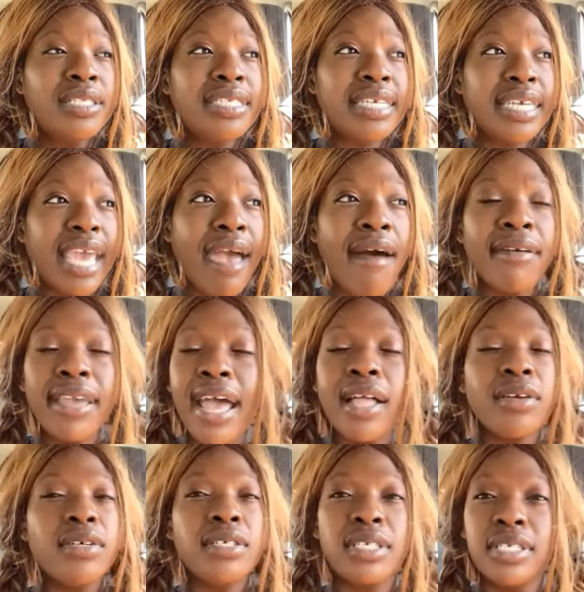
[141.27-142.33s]
to count
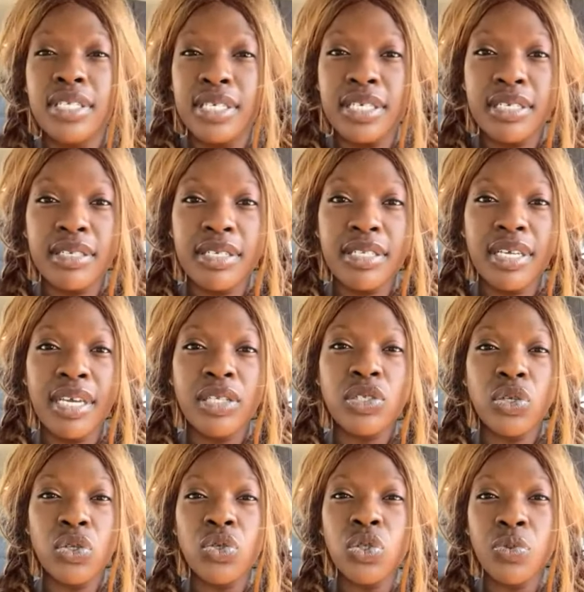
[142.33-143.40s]
calories consistently,
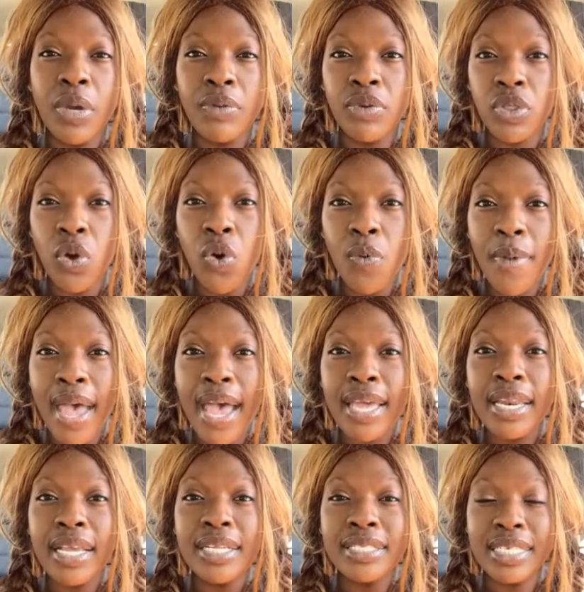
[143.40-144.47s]
to lose weight with
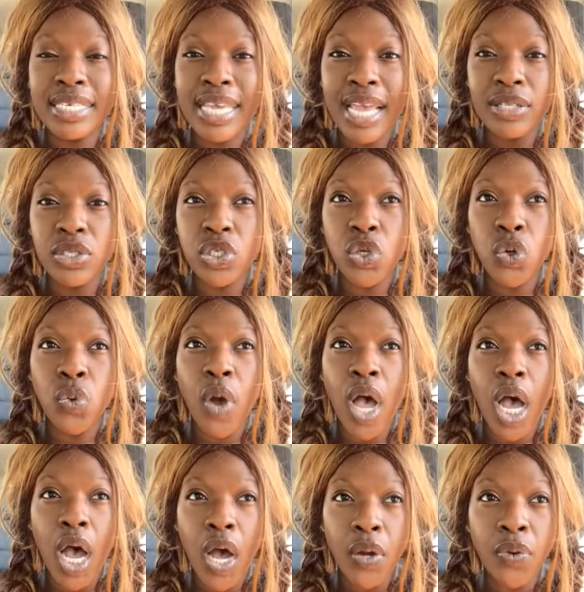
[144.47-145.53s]
OMAD, and to get to
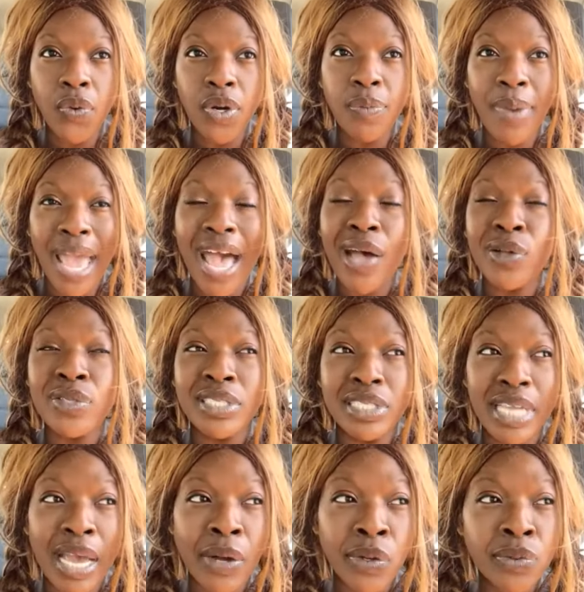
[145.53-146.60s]
100 pounds
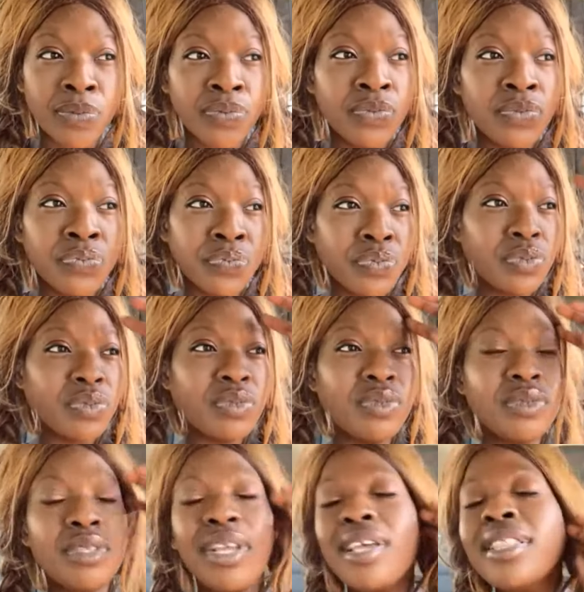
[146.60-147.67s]
down,
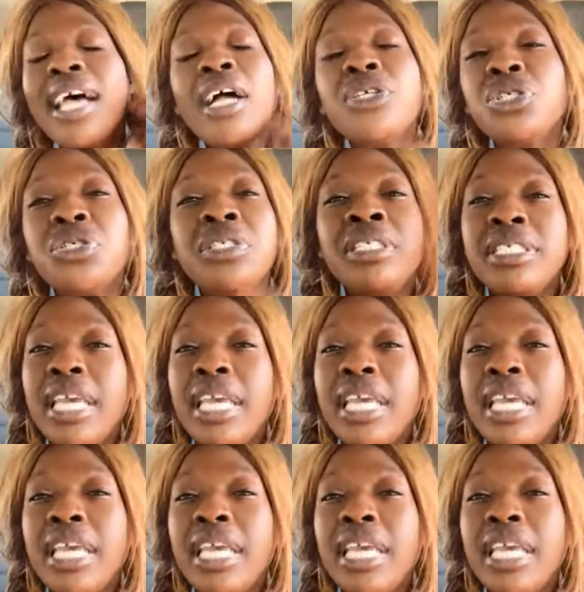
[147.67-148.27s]
that shouldn't